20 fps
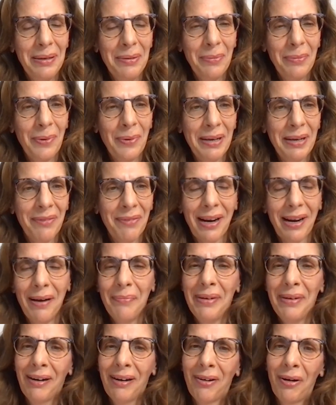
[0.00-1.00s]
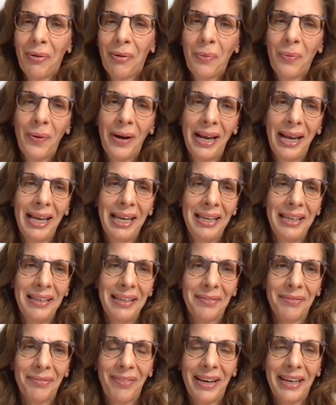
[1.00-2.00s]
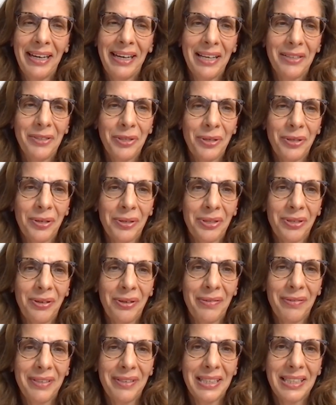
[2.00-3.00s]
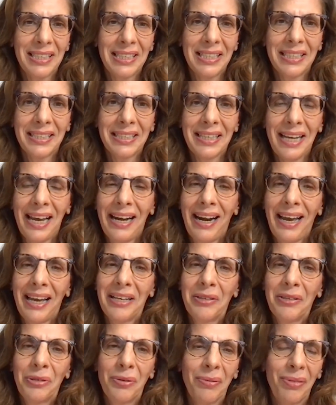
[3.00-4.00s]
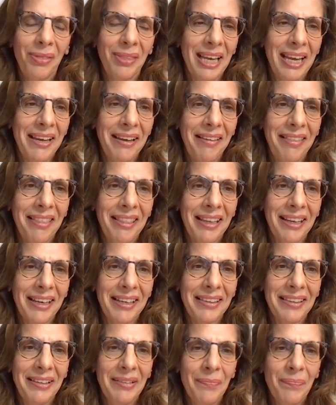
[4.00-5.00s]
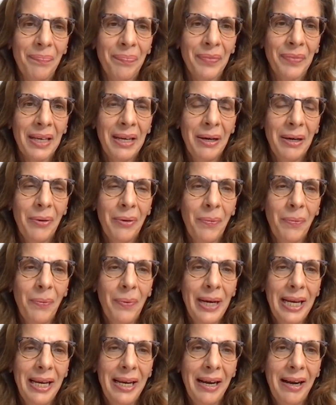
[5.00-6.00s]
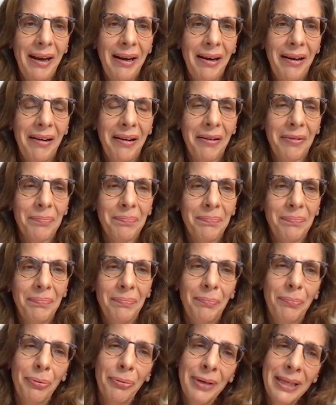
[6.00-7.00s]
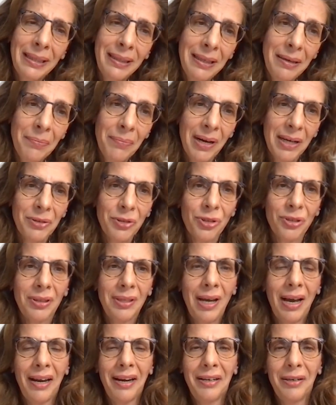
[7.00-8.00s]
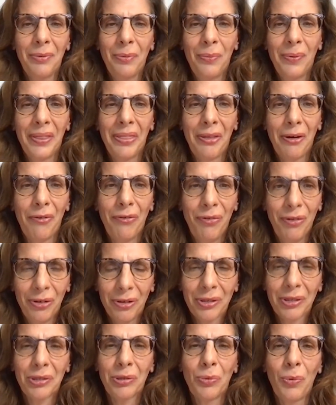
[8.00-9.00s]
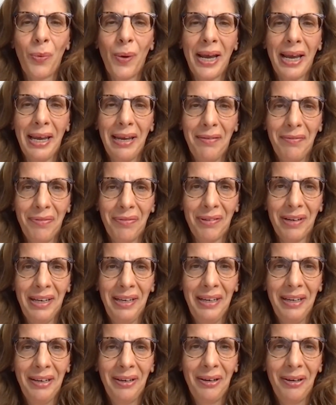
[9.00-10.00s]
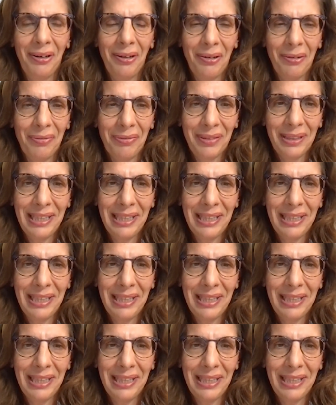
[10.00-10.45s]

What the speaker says: we've come a long way in financial services. I like to think that we are pretty much done with the first wave of